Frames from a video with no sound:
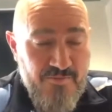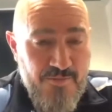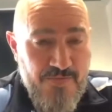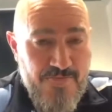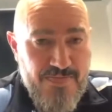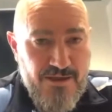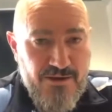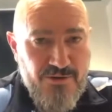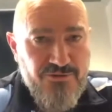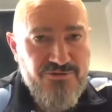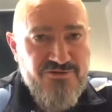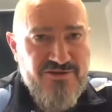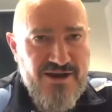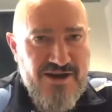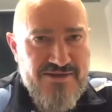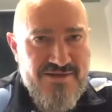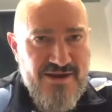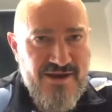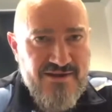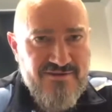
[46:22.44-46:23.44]
you'll see
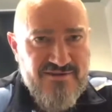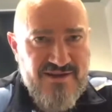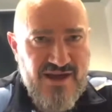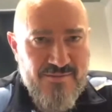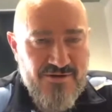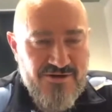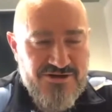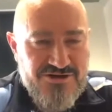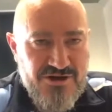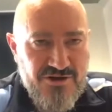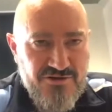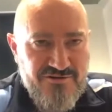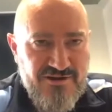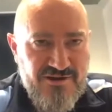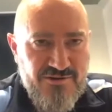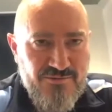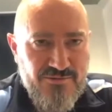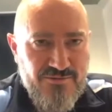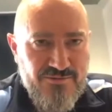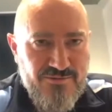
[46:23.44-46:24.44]
in the next game on
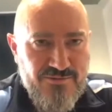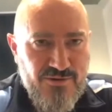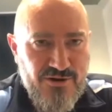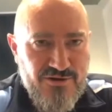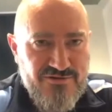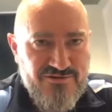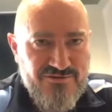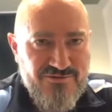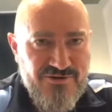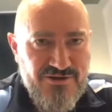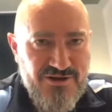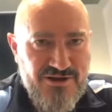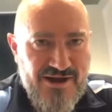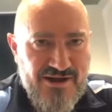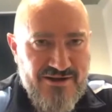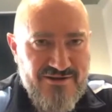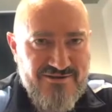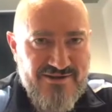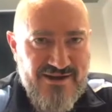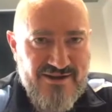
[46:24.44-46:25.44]
Chelsea what's really
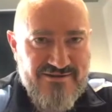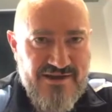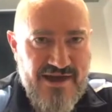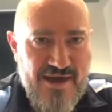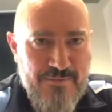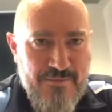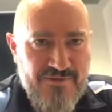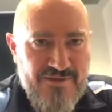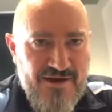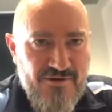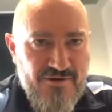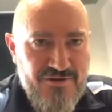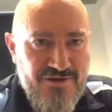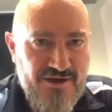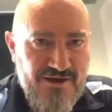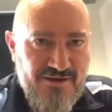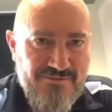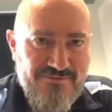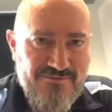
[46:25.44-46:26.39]
going to start to happen there, I think.